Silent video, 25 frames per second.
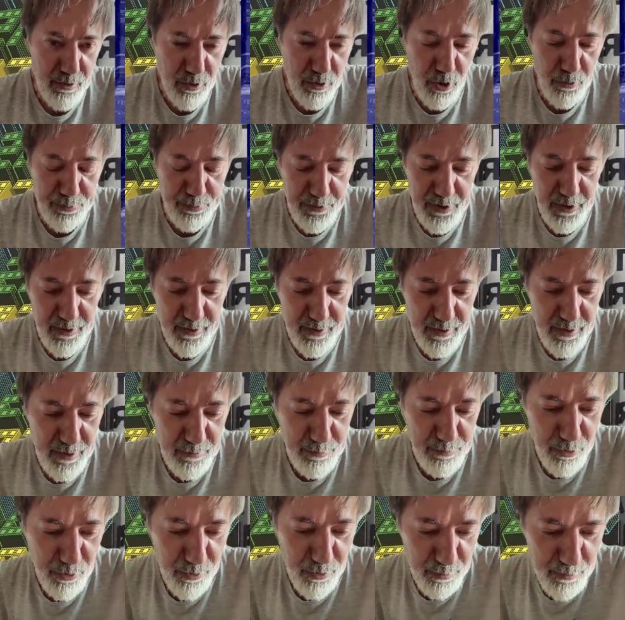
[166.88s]
optics is
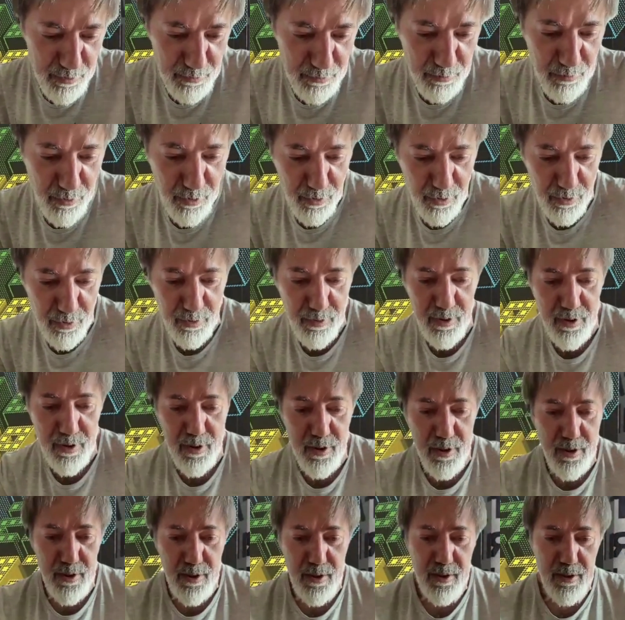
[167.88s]
probably more
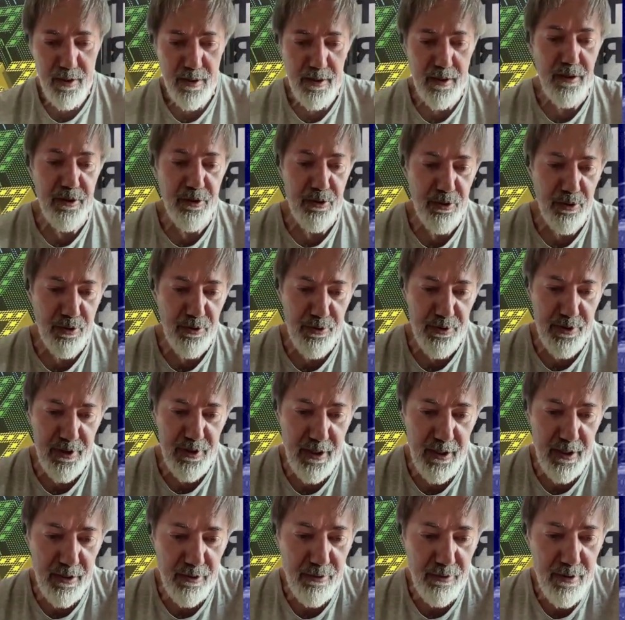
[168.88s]
in use
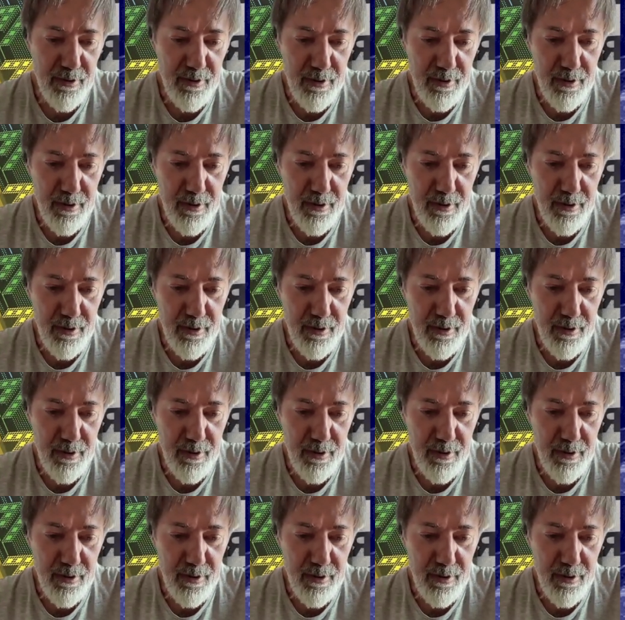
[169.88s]
now.